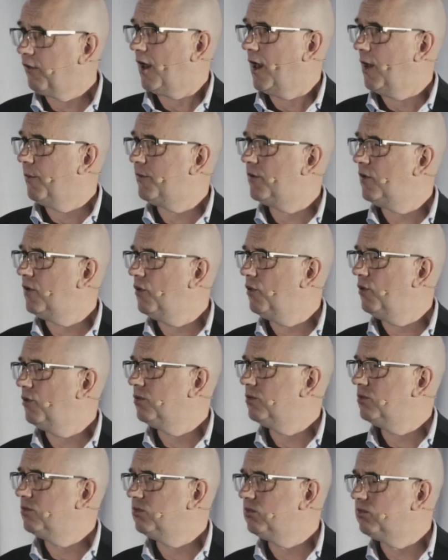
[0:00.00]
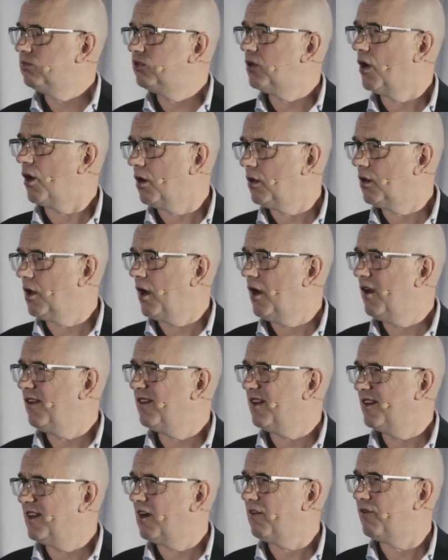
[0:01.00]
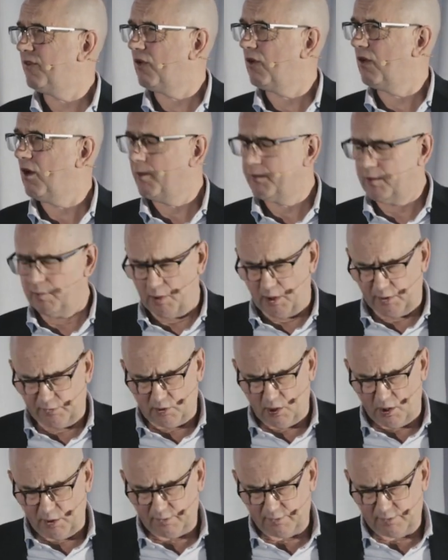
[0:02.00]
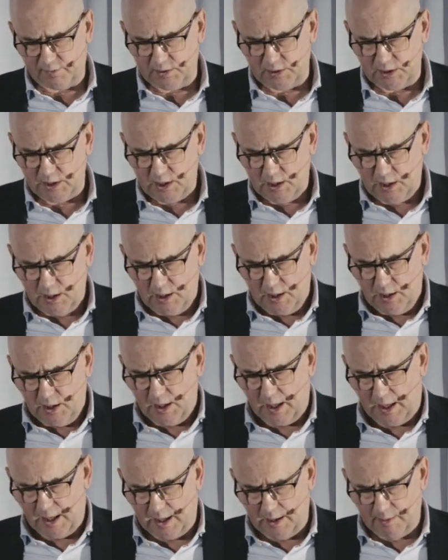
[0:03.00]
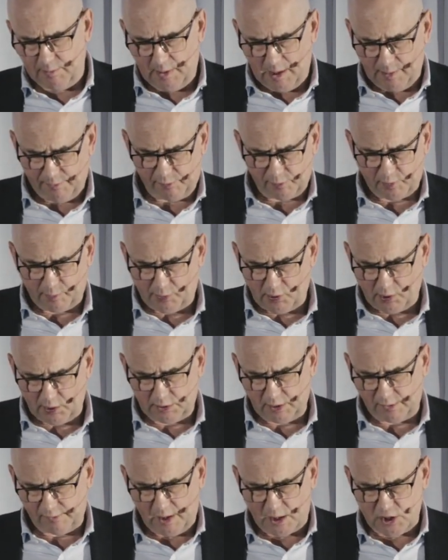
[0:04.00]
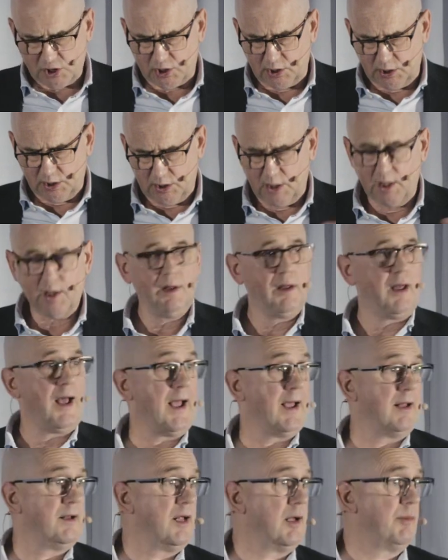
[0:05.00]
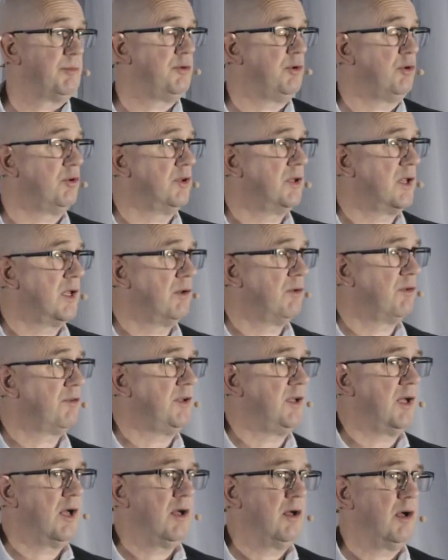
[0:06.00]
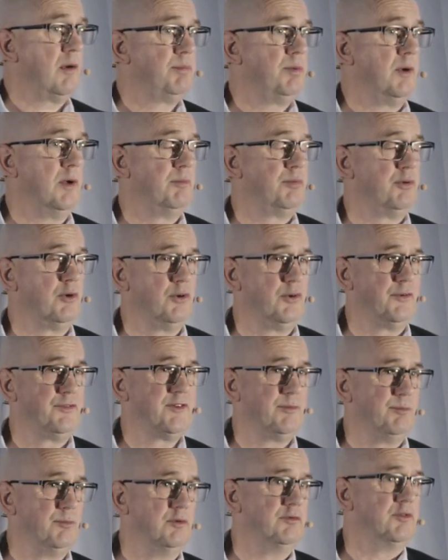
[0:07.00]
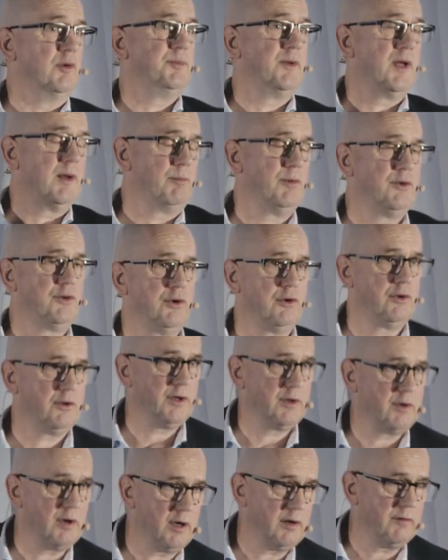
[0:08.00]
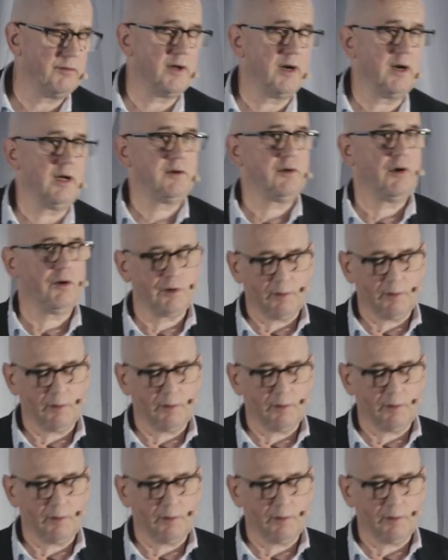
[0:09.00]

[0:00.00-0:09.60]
helps you prioritize and therefore optimize cost. Helps with the prioritization and helps you continuously improve to move up that maturity curve that I talked